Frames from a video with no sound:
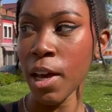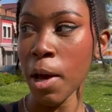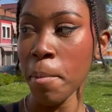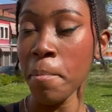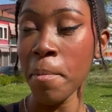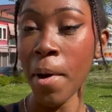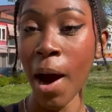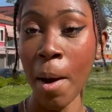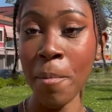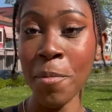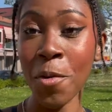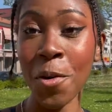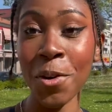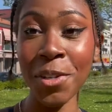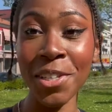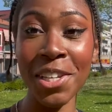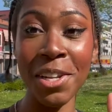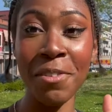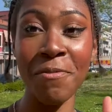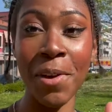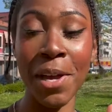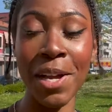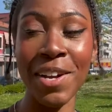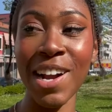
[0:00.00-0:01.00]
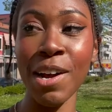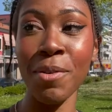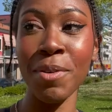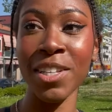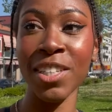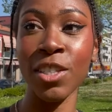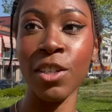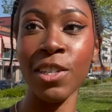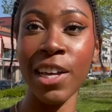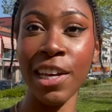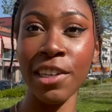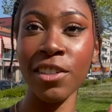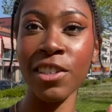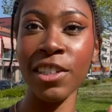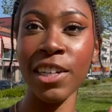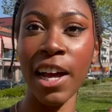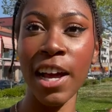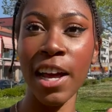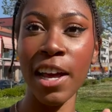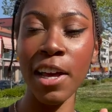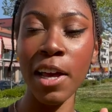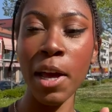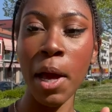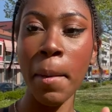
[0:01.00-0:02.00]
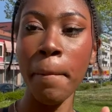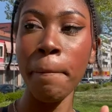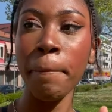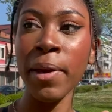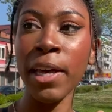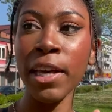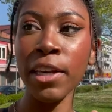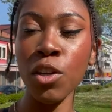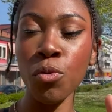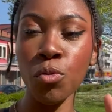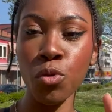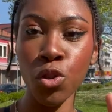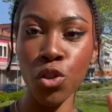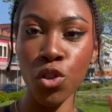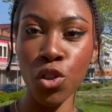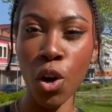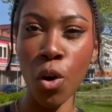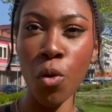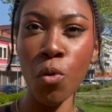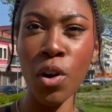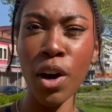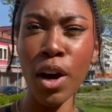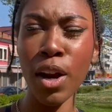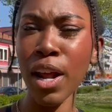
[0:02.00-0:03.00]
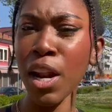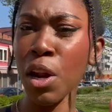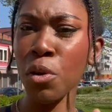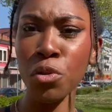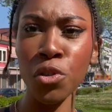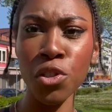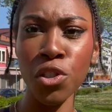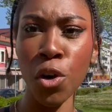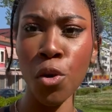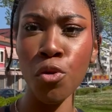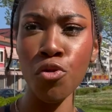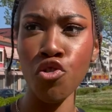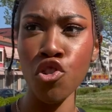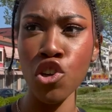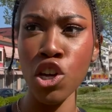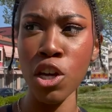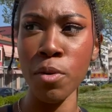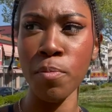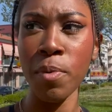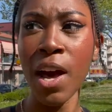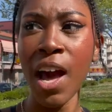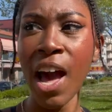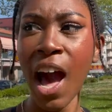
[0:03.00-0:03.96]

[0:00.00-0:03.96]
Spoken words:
But I'm going to the bakery I went to yesterday because it was so good and it was so cheap.